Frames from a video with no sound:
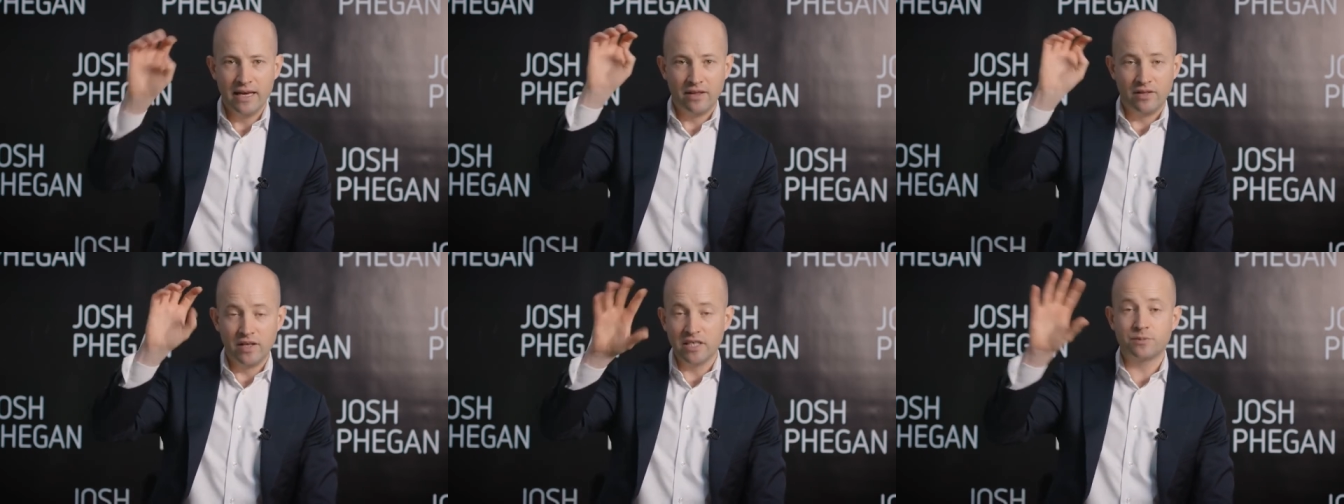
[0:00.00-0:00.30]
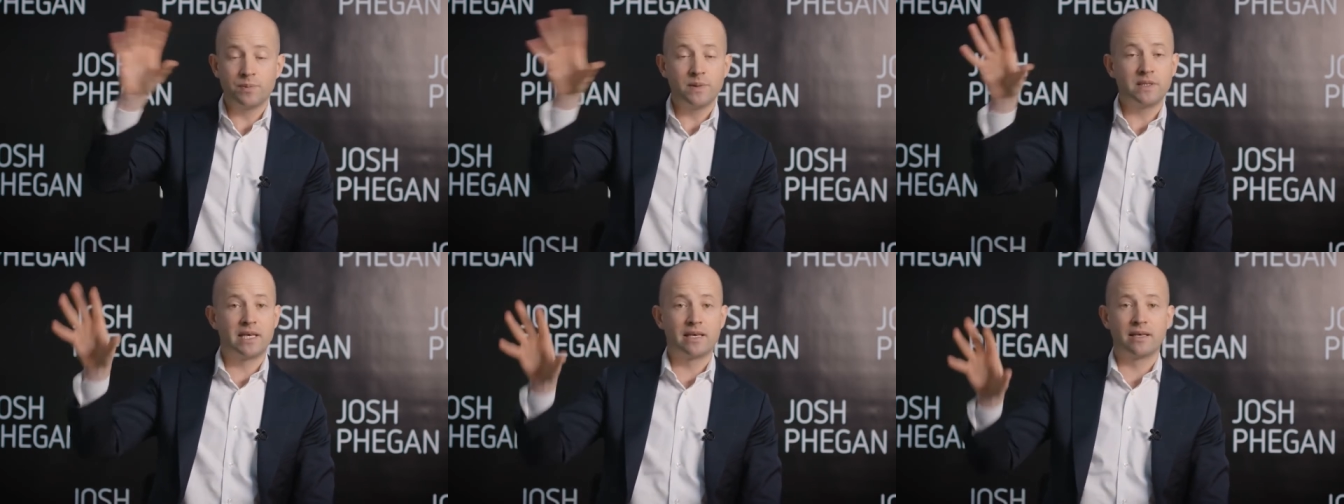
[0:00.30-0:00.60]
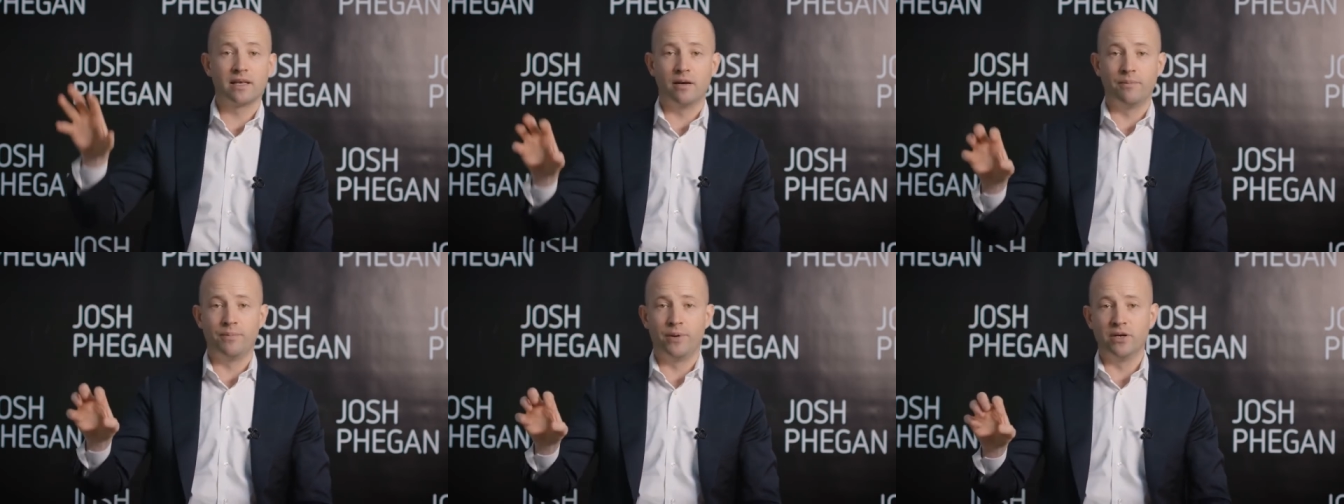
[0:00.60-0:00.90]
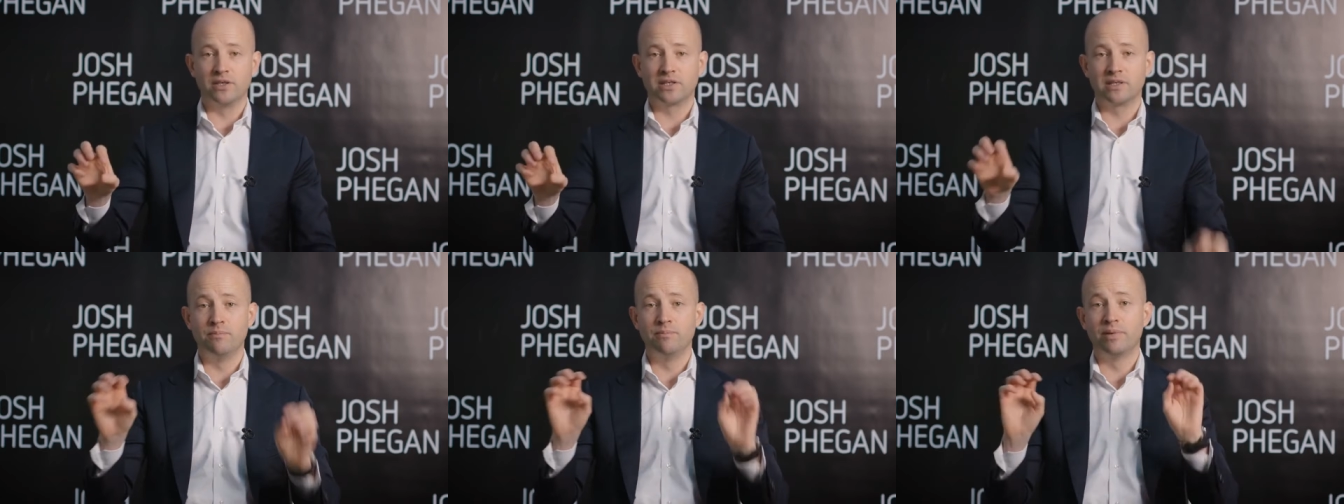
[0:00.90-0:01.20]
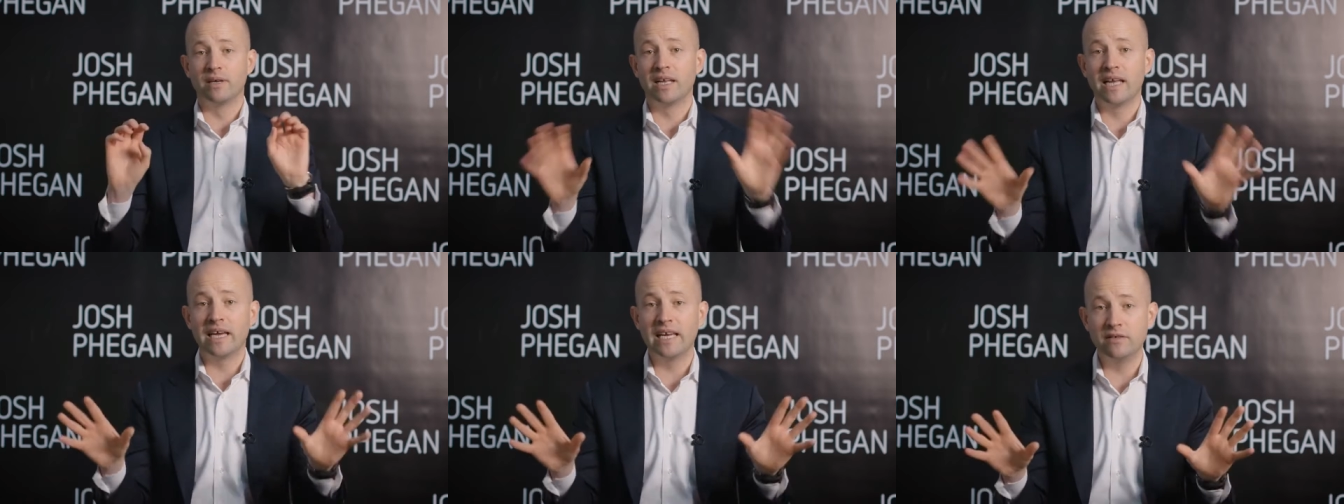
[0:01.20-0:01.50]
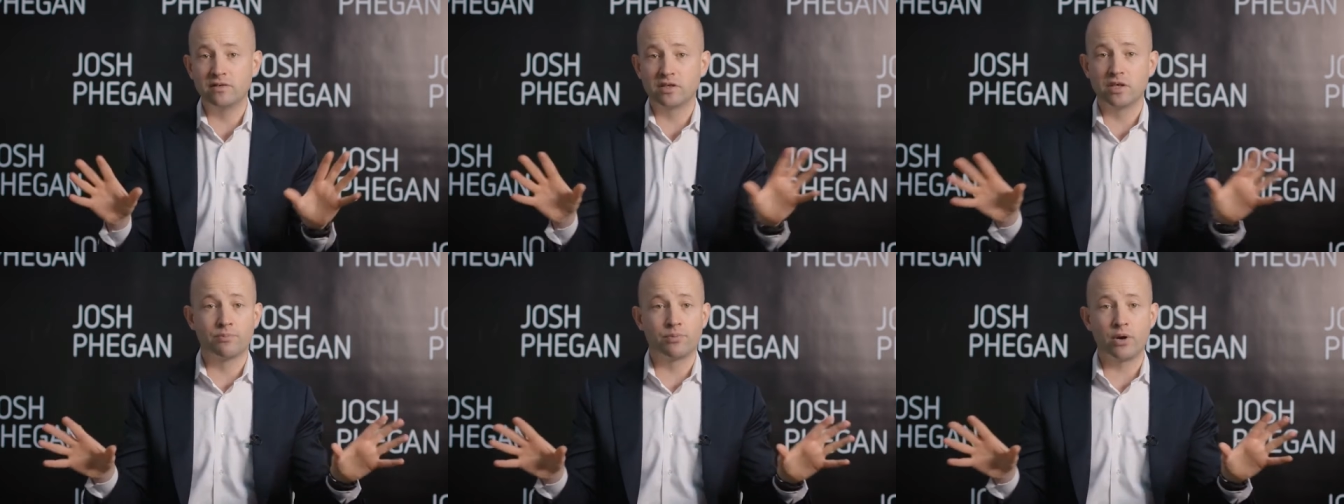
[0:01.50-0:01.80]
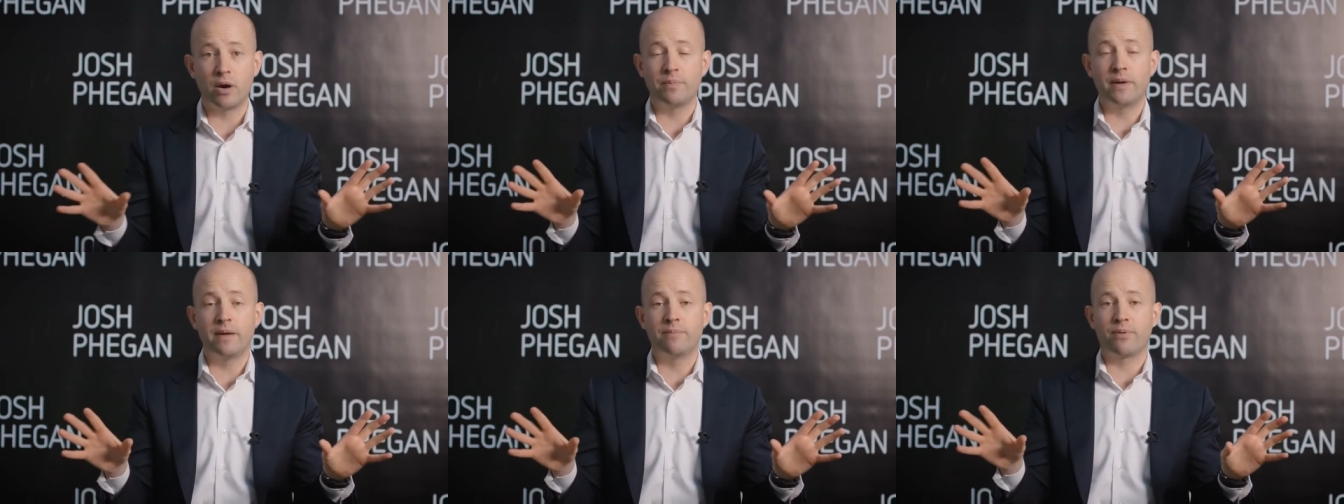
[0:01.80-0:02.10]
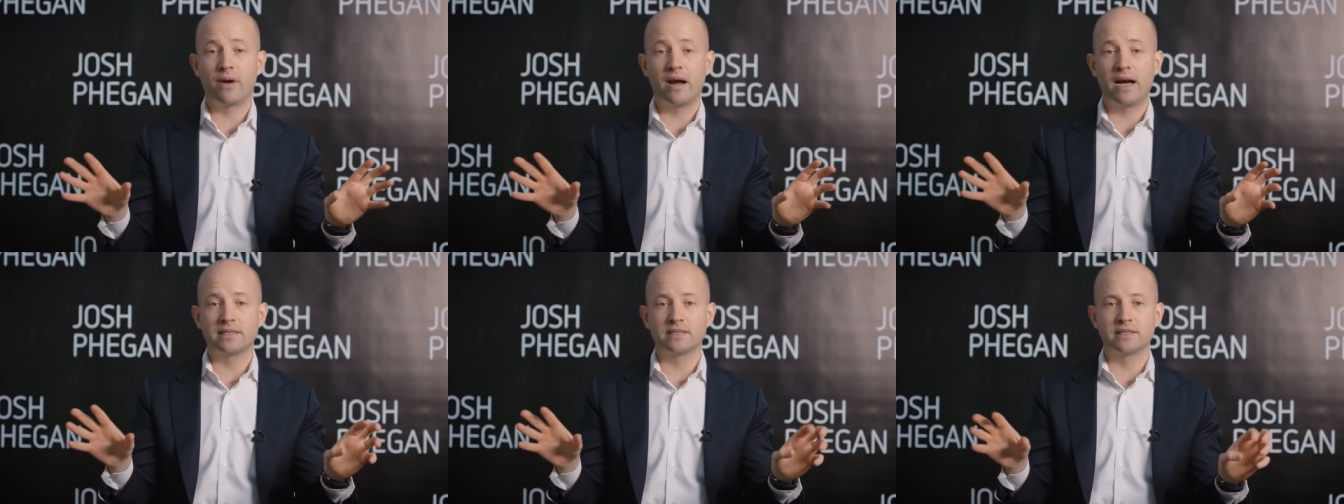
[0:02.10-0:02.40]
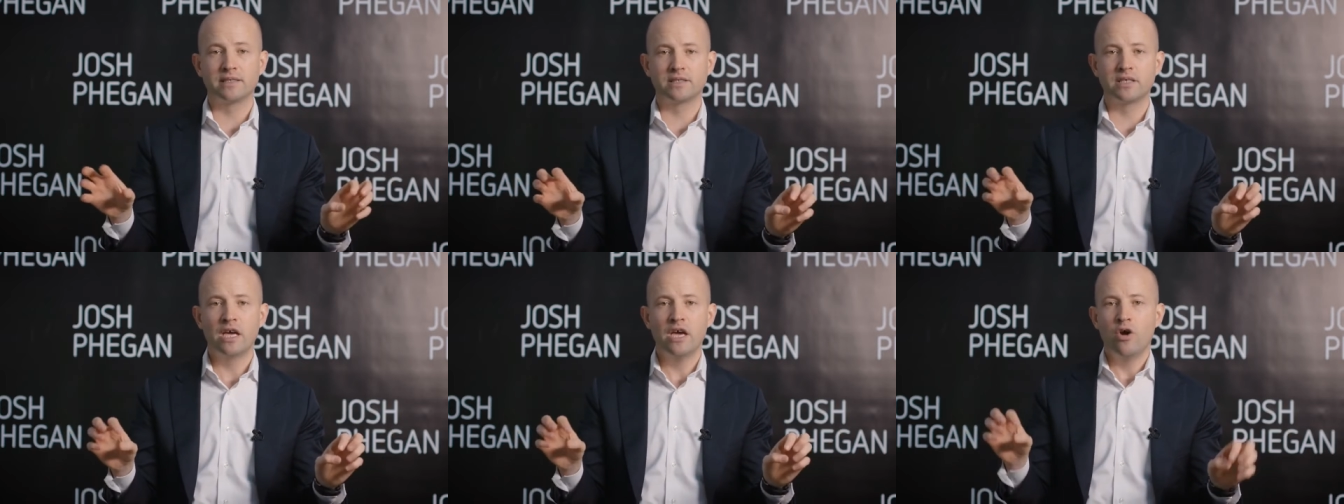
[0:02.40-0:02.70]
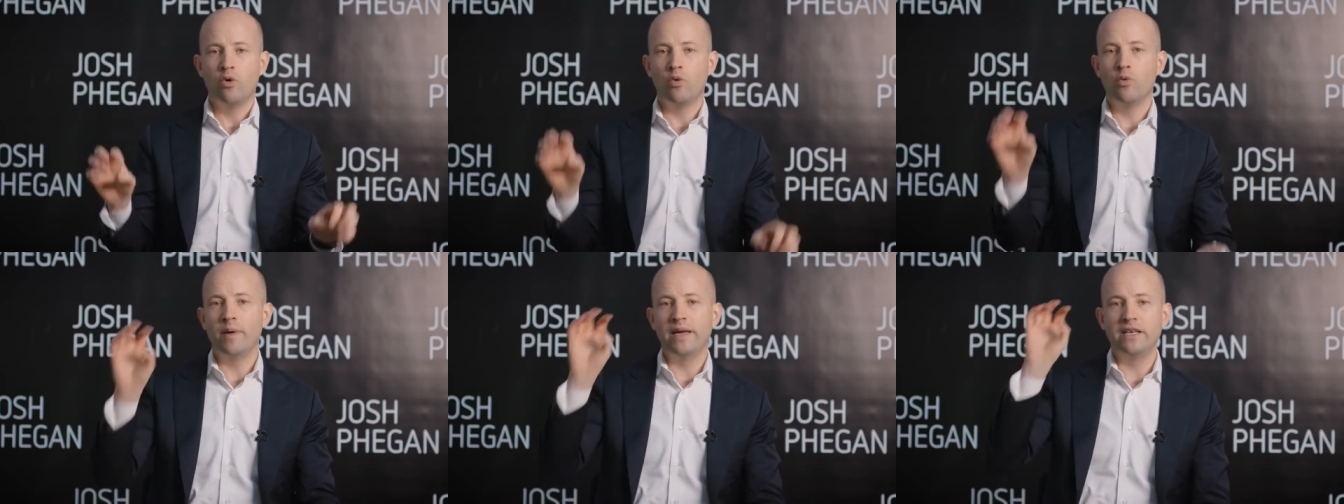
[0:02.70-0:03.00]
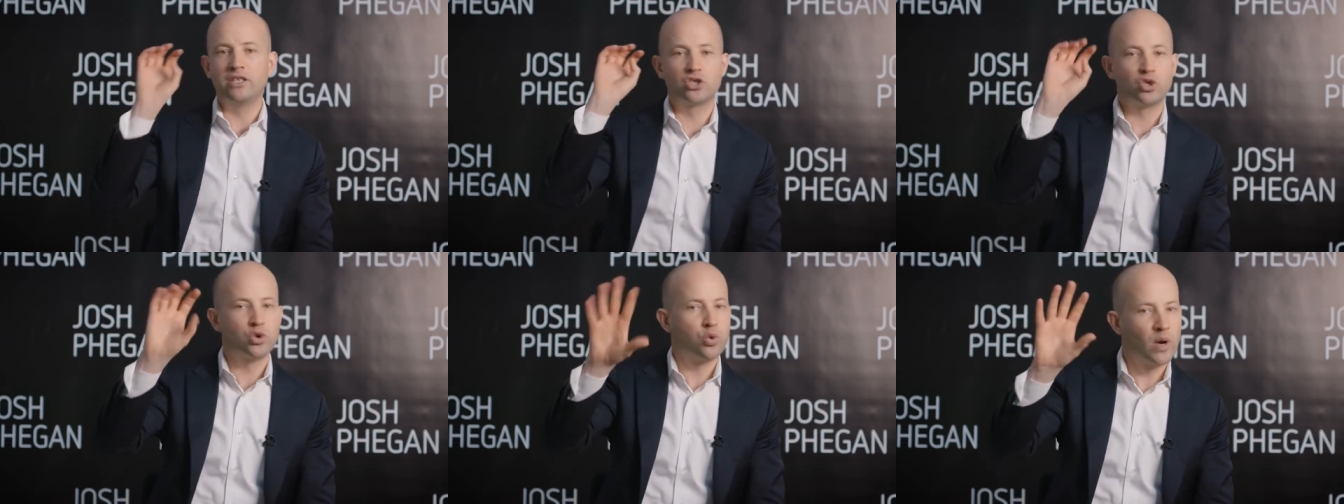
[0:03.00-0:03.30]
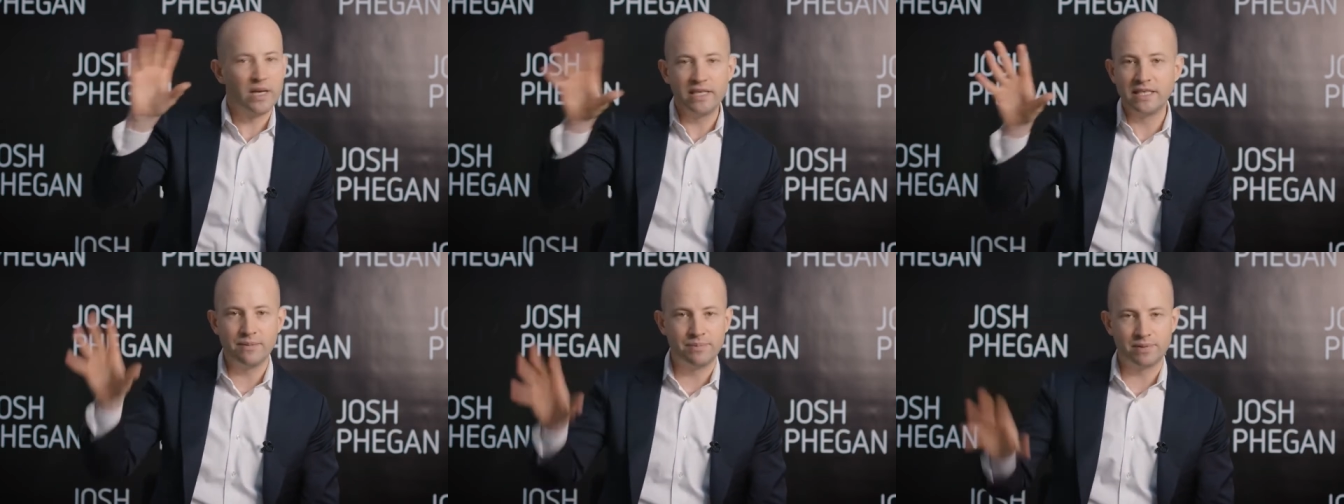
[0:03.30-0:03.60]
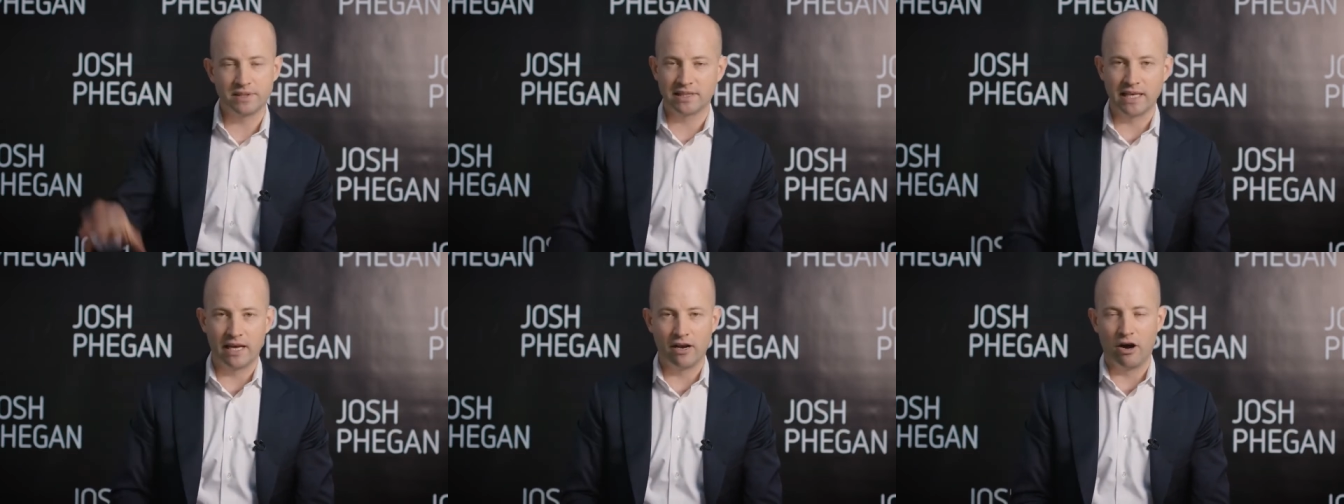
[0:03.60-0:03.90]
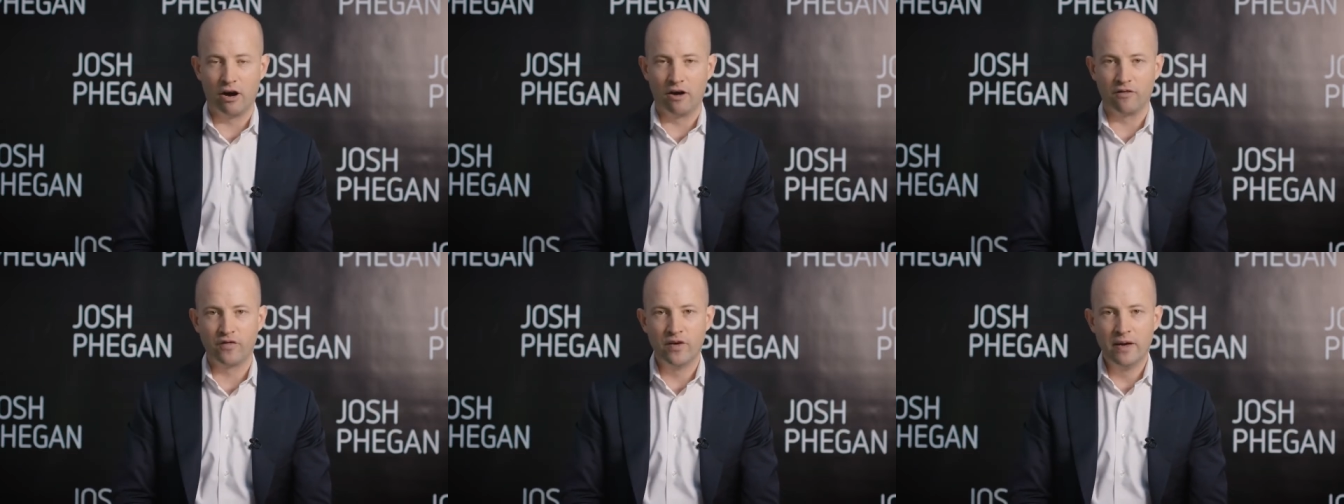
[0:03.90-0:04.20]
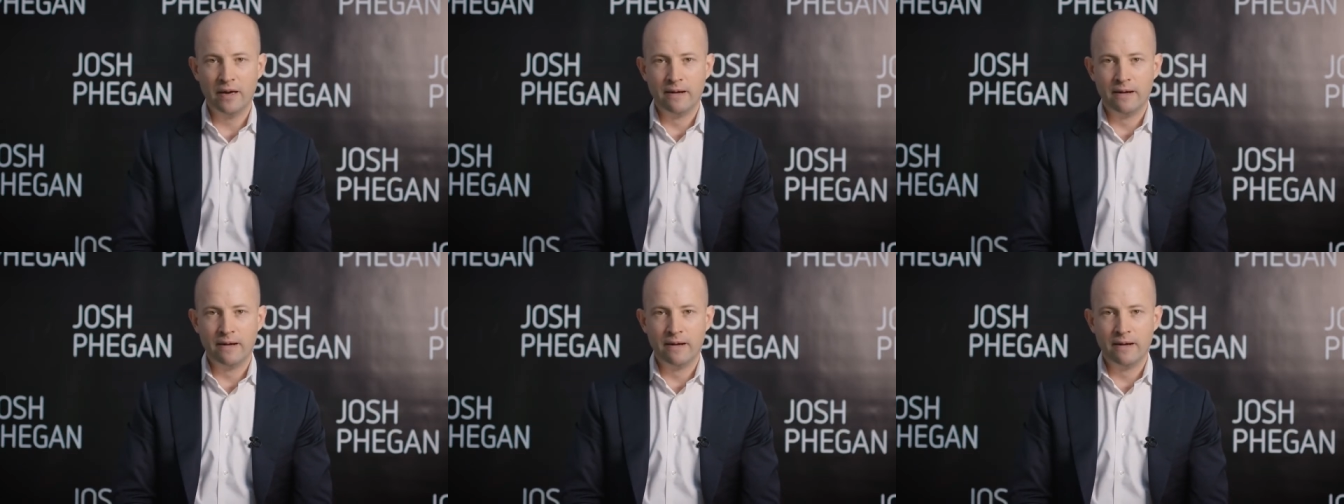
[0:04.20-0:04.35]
this particular person believes that property prices will be 20% off.